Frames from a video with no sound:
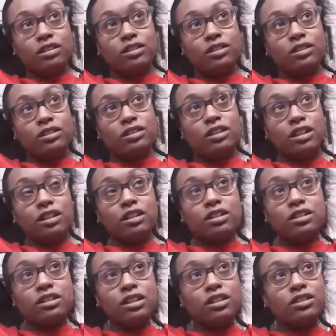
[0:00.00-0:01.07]
Let's get
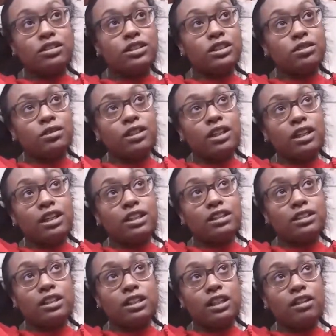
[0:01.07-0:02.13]
as close as we
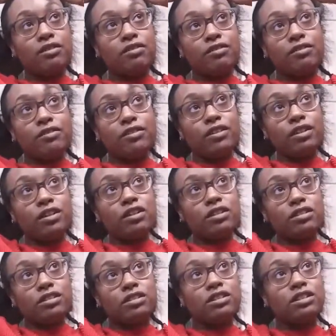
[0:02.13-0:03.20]
can to that front.